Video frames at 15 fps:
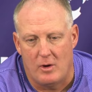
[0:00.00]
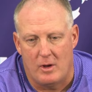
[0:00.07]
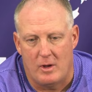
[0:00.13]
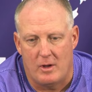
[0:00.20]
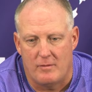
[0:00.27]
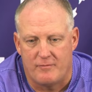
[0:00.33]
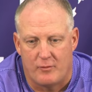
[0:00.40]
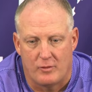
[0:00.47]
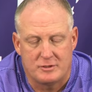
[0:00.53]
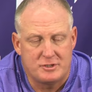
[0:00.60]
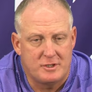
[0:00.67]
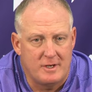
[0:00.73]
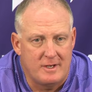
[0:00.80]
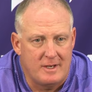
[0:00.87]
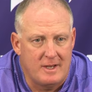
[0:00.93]
uh,
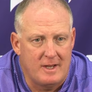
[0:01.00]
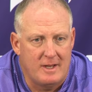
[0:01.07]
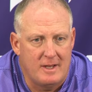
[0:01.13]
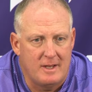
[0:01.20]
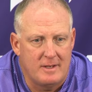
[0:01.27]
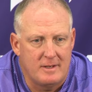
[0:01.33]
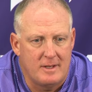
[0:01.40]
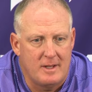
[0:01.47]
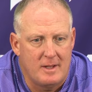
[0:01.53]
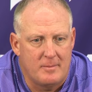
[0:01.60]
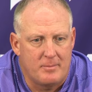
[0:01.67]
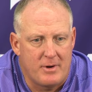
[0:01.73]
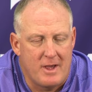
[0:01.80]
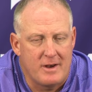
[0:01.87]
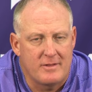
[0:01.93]
fortunate and uh,
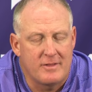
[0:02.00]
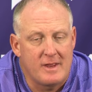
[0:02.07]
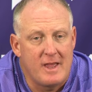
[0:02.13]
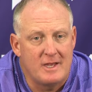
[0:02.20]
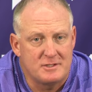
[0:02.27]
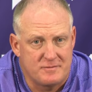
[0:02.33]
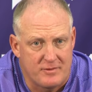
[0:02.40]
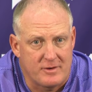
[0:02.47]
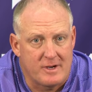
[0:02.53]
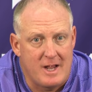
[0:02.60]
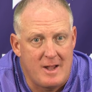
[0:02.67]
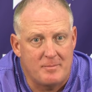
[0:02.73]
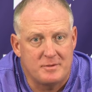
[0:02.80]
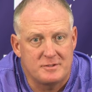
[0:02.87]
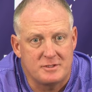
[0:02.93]
proud of the guys for
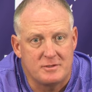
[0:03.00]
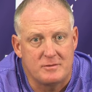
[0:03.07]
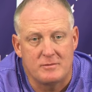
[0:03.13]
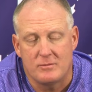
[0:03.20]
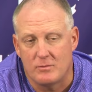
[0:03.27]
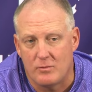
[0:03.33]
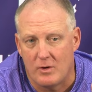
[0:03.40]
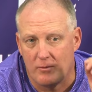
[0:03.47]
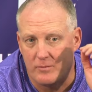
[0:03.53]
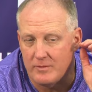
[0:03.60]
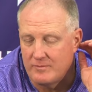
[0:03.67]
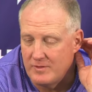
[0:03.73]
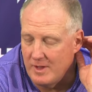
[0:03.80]
accomplishing what we've